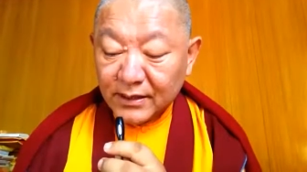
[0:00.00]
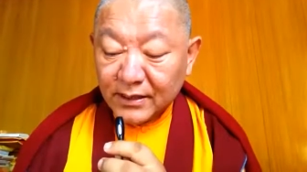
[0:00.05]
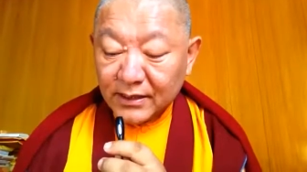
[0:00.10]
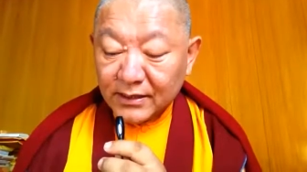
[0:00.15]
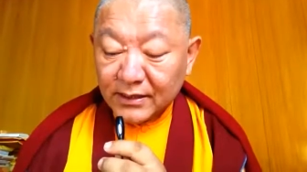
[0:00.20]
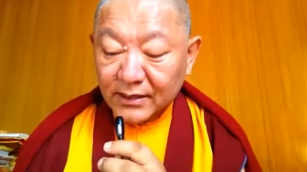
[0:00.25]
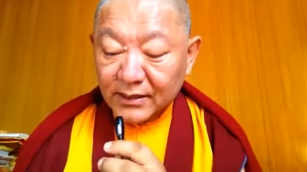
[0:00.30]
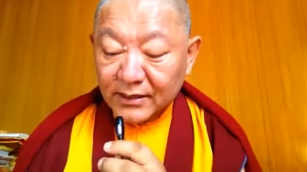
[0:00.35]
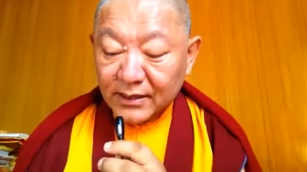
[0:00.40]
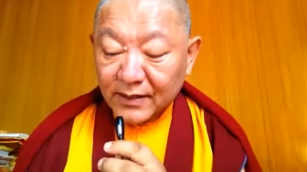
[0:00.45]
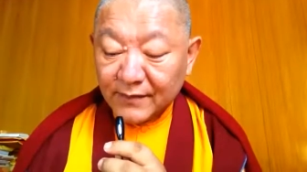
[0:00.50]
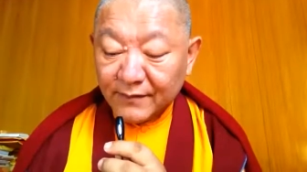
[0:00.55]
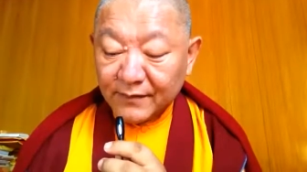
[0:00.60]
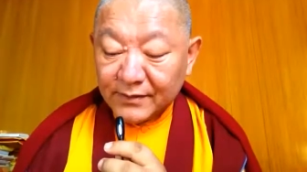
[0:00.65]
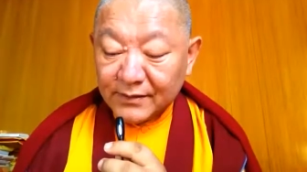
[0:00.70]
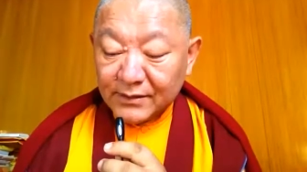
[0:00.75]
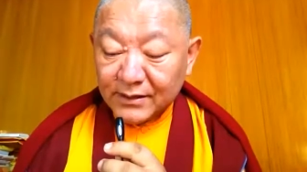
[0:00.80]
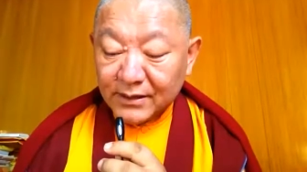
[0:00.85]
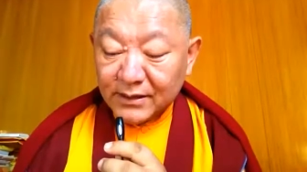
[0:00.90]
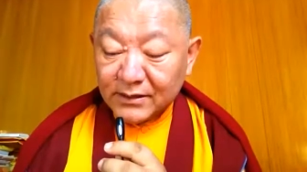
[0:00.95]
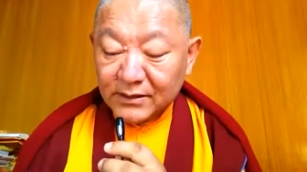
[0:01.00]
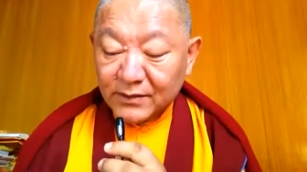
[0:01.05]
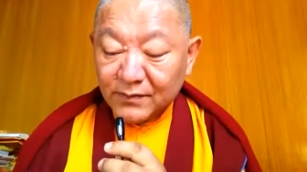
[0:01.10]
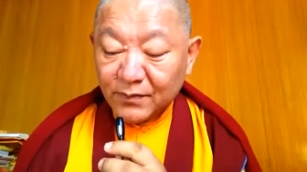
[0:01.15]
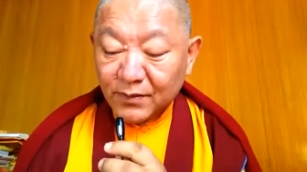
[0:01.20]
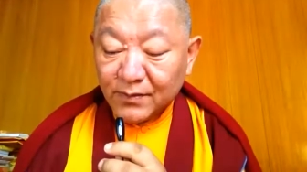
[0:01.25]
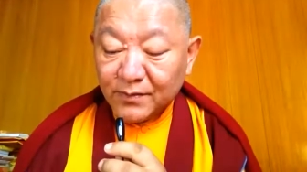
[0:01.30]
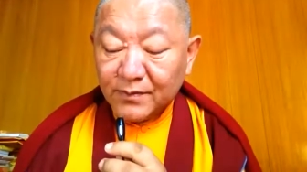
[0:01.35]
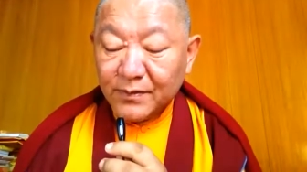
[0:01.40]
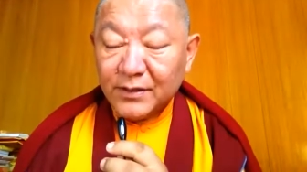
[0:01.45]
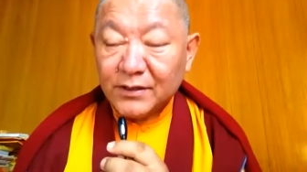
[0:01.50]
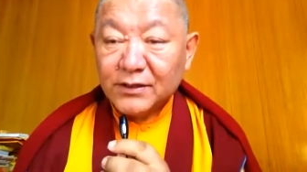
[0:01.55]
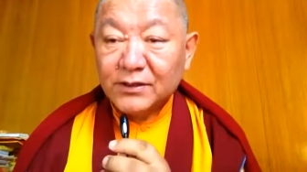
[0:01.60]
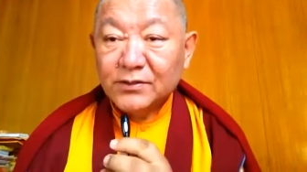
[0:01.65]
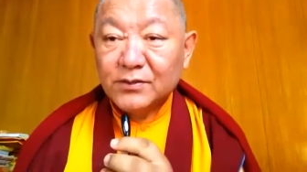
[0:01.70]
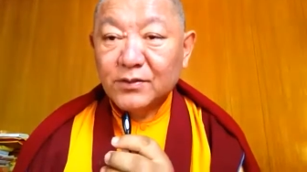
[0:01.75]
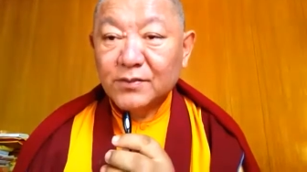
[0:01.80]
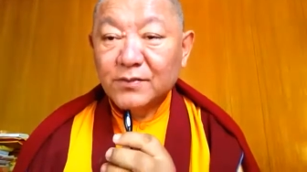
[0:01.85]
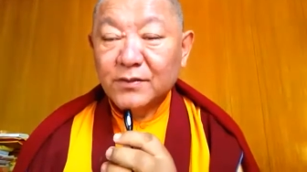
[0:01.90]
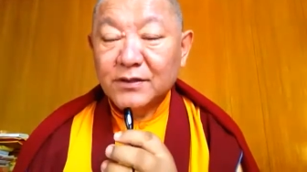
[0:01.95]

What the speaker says: It can never cease from being so.